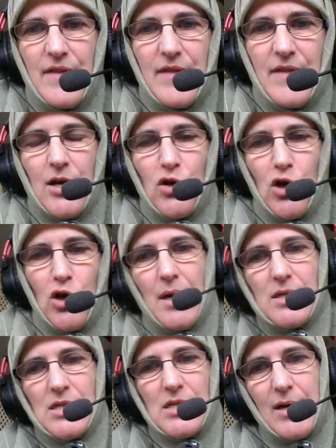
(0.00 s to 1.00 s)
the
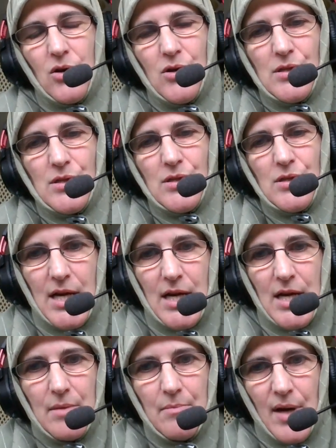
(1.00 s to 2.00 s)
economics about who's going to
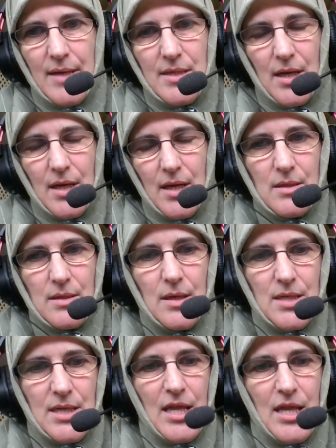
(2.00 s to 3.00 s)
come and buy tickets
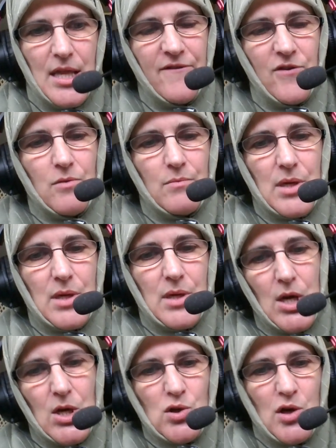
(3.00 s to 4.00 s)
and attend the film.
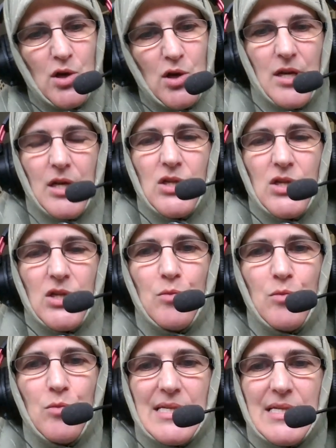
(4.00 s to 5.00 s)
So if the
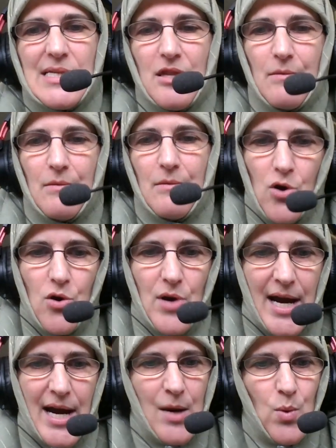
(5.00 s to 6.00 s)
consumers let them know,
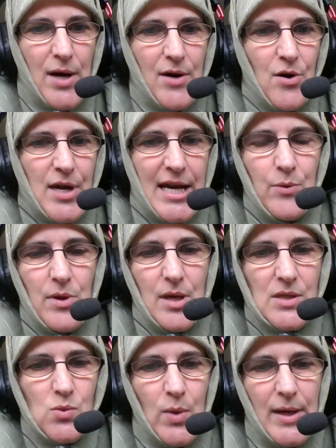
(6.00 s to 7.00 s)
hey, we're okay with
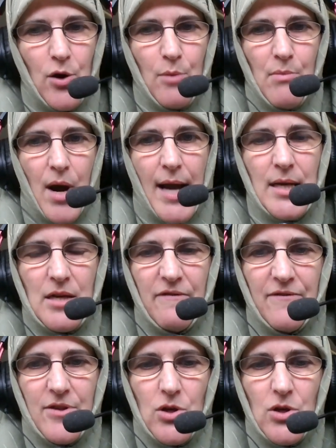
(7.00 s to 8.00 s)
this, we don't mind if,
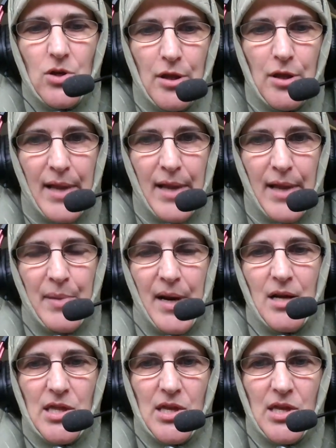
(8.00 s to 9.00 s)
the Black
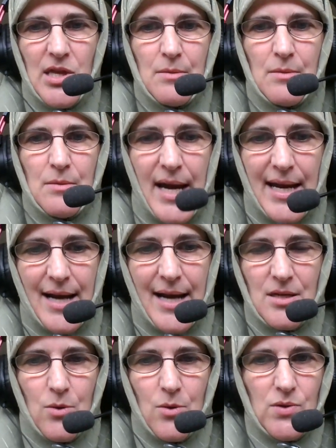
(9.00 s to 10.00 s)
Panther is a black
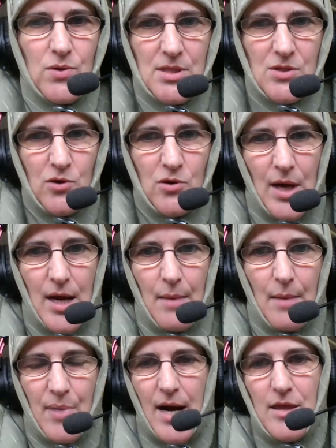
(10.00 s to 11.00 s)
actor, we'll still
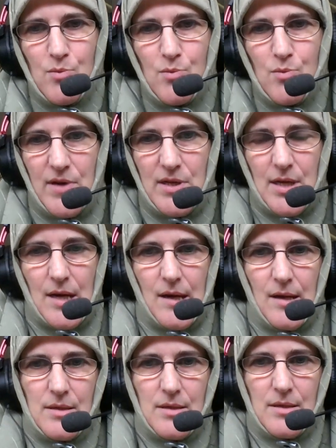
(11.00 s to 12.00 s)
buy the movie
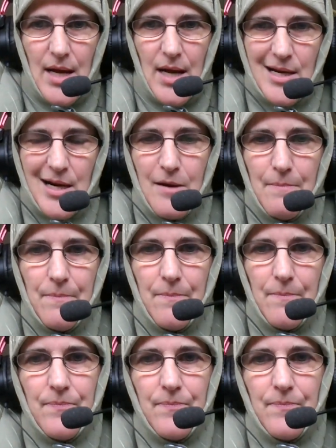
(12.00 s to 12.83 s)
tickets and come.